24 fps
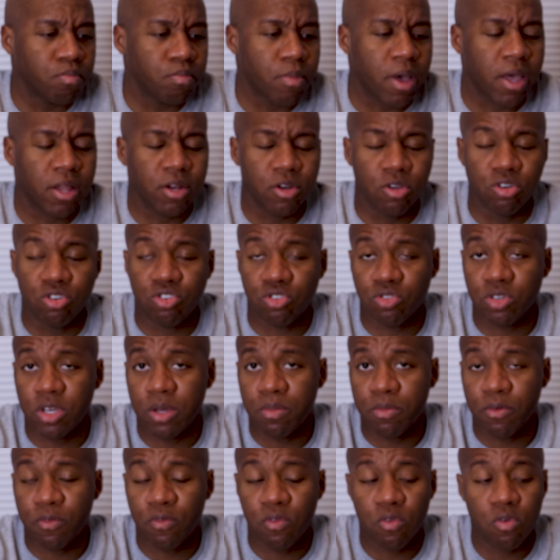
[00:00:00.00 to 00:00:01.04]

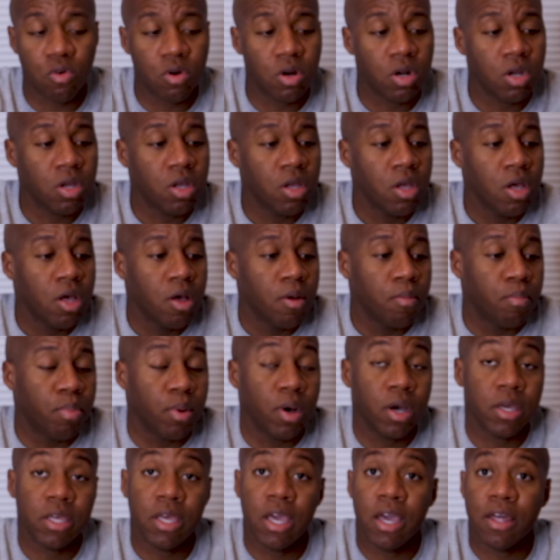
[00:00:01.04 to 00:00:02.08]
nutrient before,
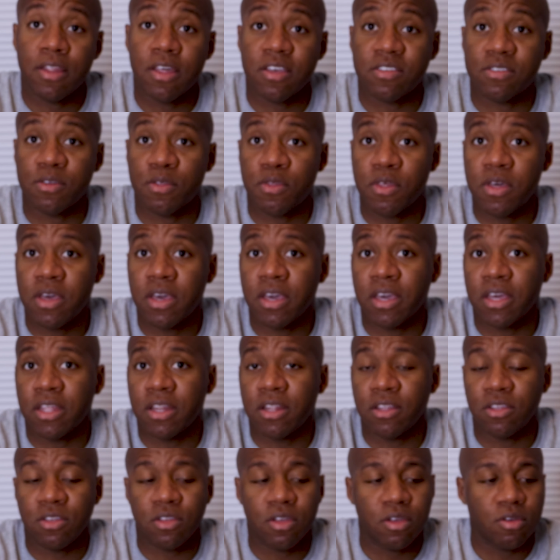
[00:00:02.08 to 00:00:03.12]
but yeah, that's a thing,
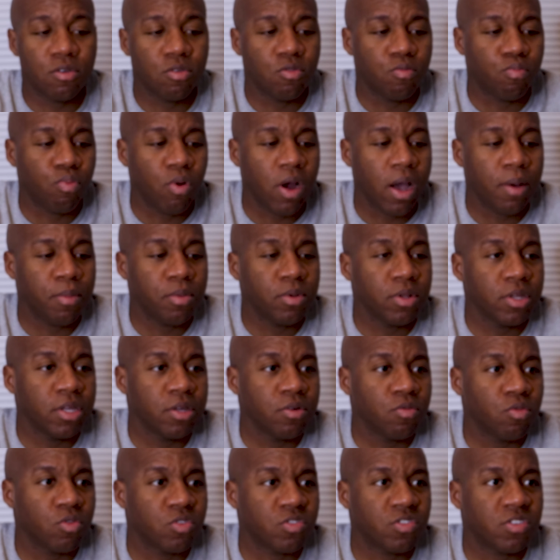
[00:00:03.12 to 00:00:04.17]
and you probably
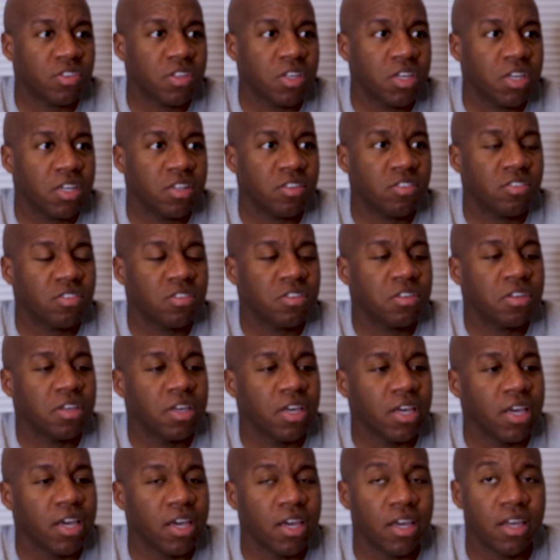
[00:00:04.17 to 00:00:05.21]
will see it
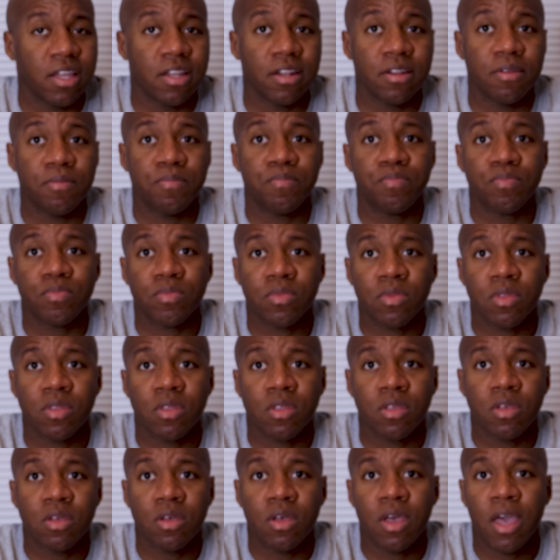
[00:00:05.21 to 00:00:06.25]
in
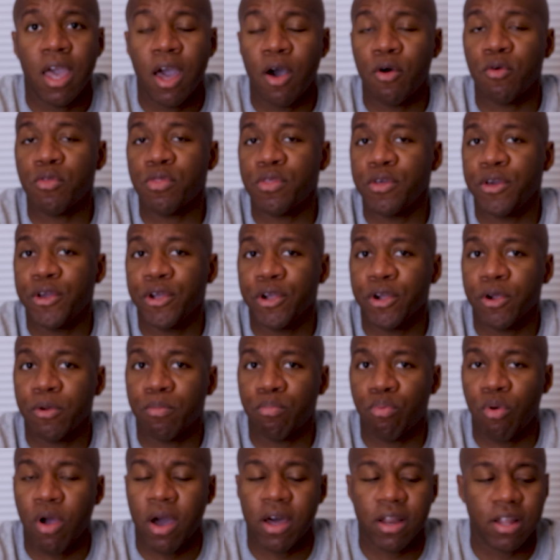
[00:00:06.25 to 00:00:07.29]
healthier
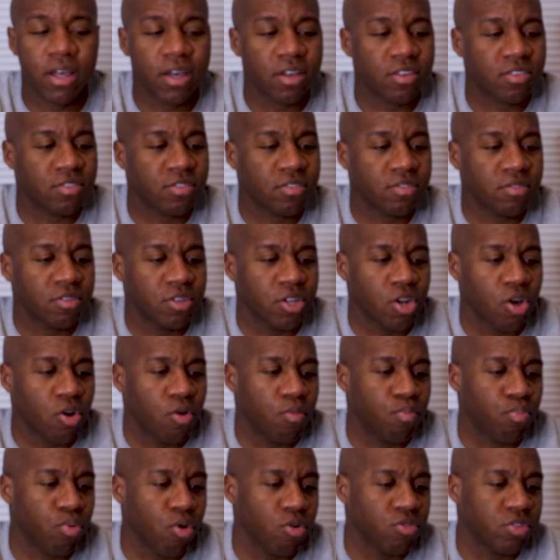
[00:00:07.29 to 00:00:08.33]
products, you know,
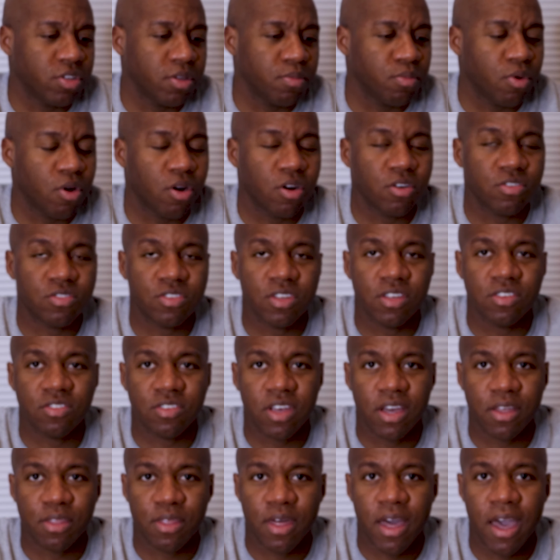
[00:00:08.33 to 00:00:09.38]
protein bars, things
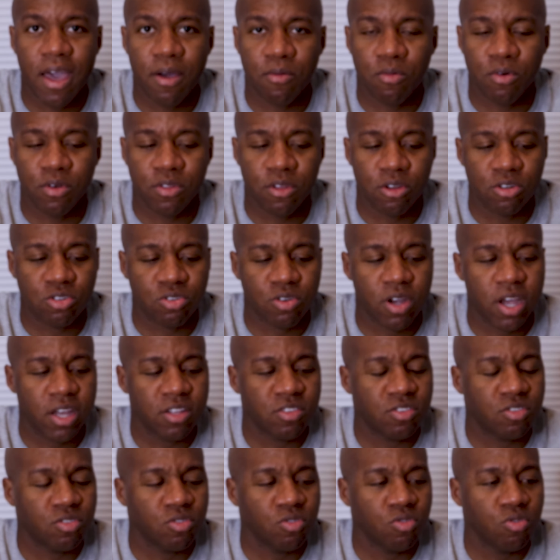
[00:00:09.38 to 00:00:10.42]
like that, where they're trying
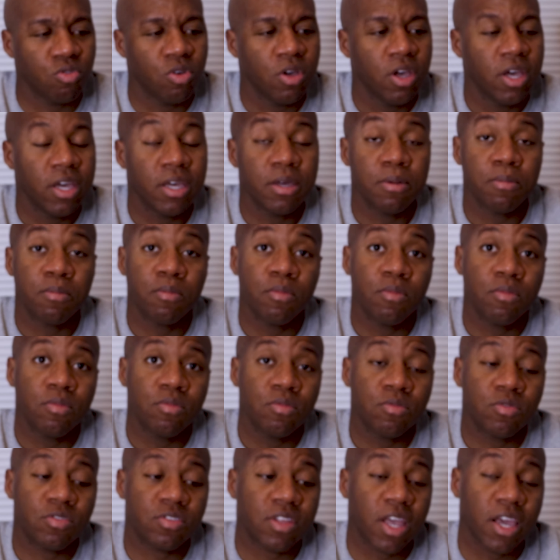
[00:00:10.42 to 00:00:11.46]
to
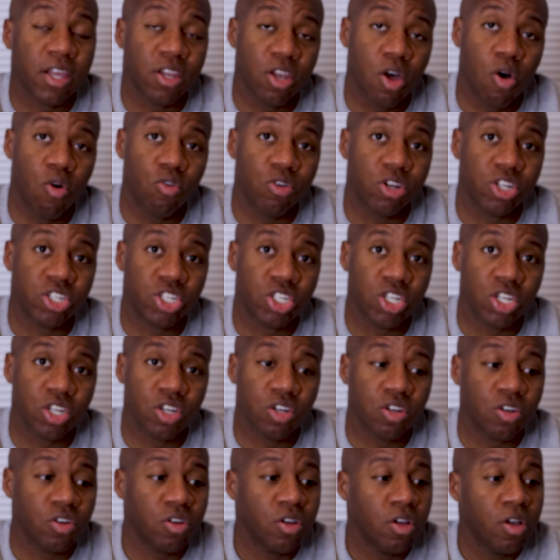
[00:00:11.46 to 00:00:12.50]
stay low on the
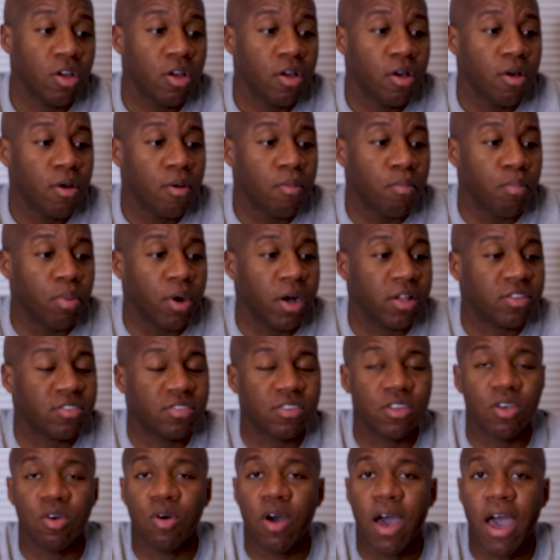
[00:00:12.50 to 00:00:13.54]
sugar but
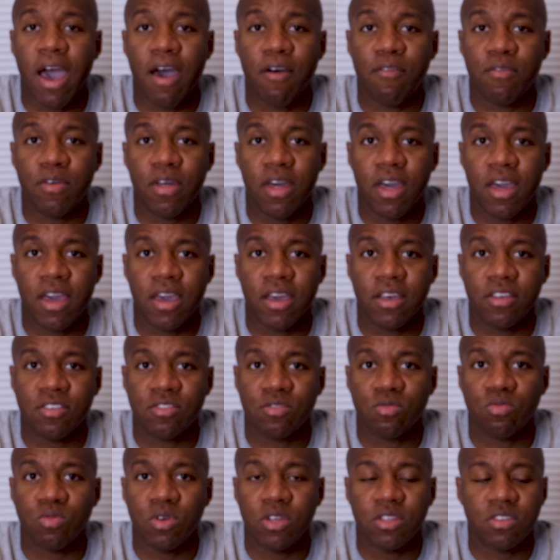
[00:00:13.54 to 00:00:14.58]
still have a
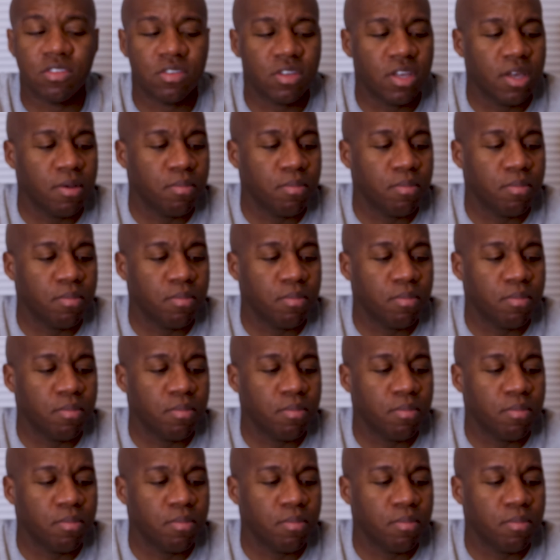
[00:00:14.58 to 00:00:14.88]
sweet